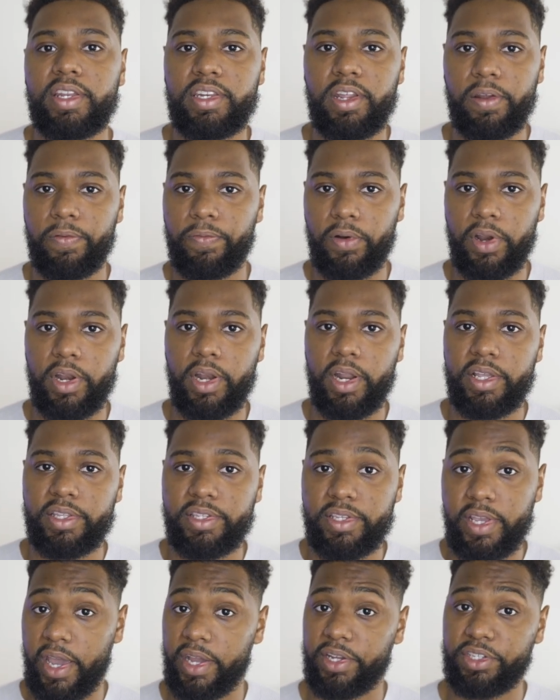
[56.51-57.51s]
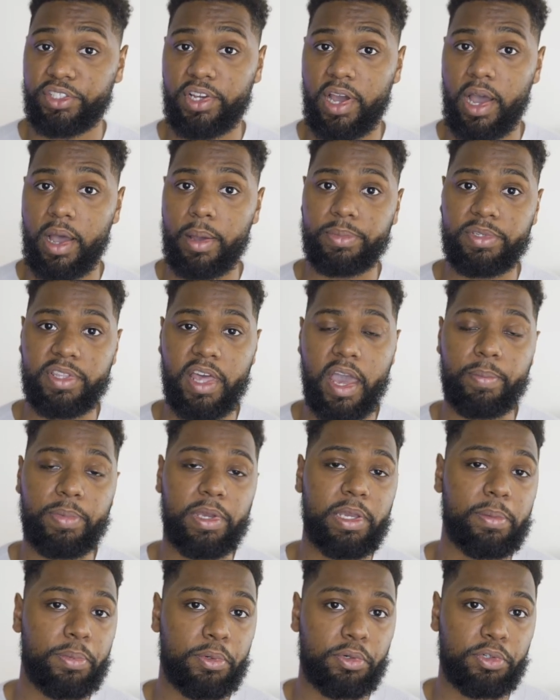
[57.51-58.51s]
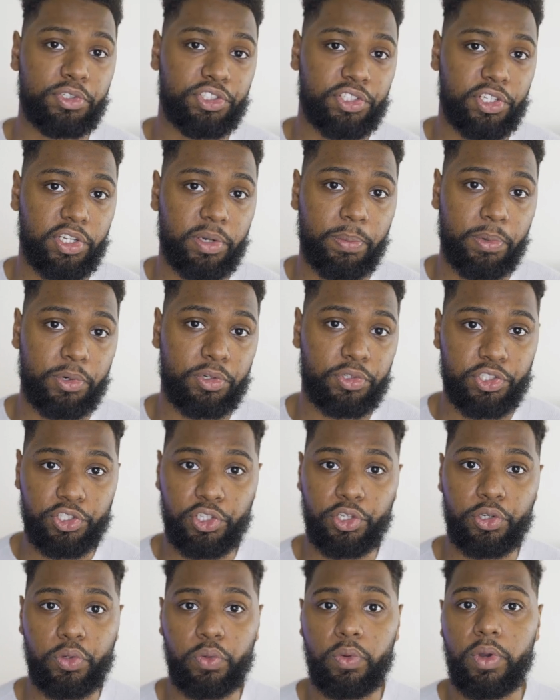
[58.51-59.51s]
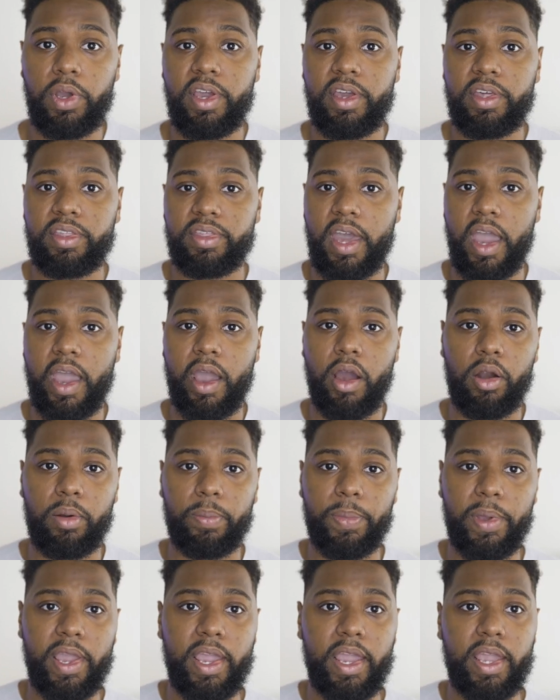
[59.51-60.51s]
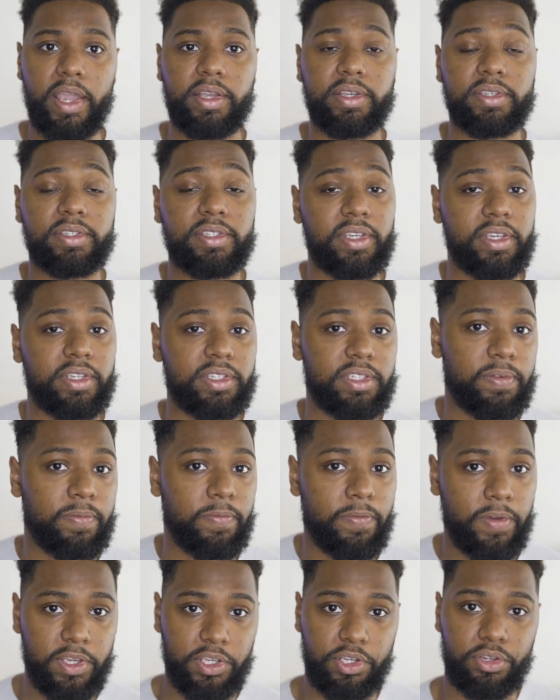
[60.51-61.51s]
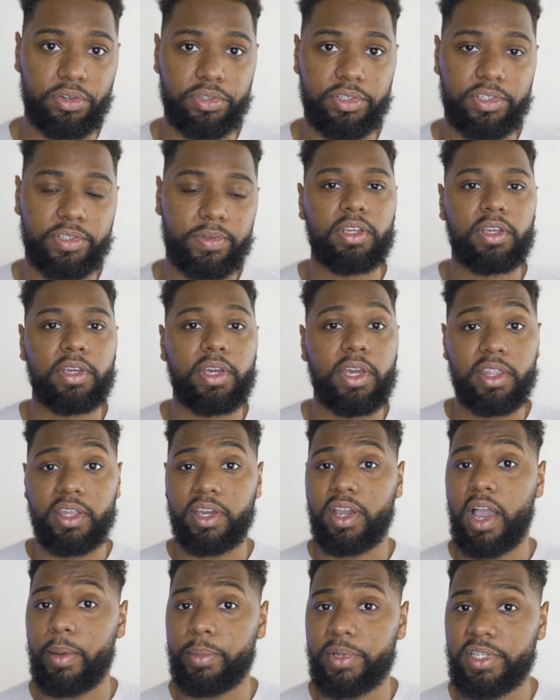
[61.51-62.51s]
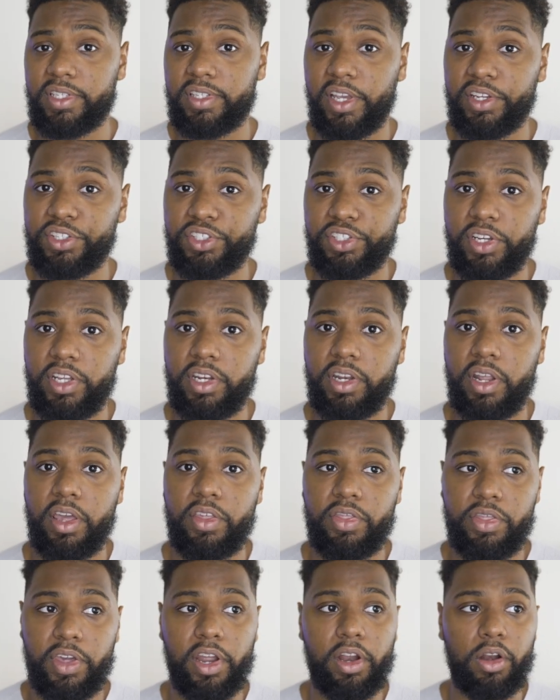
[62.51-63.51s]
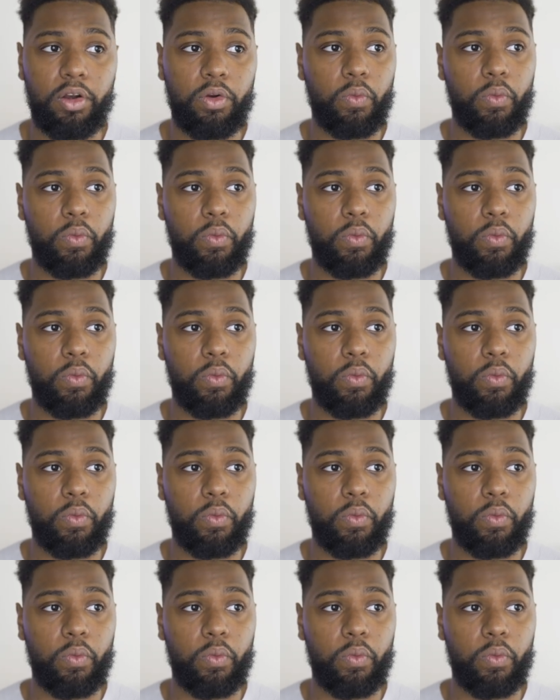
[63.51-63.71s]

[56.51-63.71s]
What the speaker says: different tech jobs that people should pursue that are paying six figures. In the comment section, there